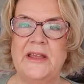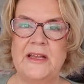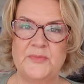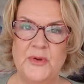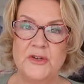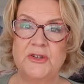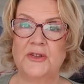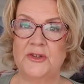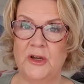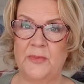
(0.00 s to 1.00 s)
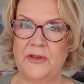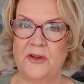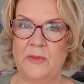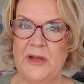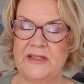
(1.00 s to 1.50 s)
gets pushed to the top of the
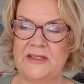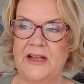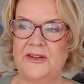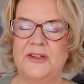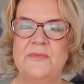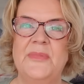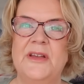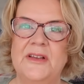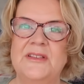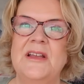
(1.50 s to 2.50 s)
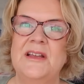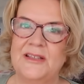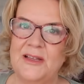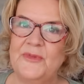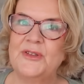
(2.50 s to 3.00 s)
comment section because
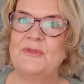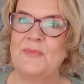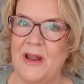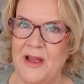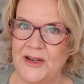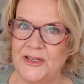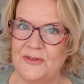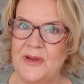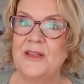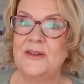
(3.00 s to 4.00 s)
someone's replied to it,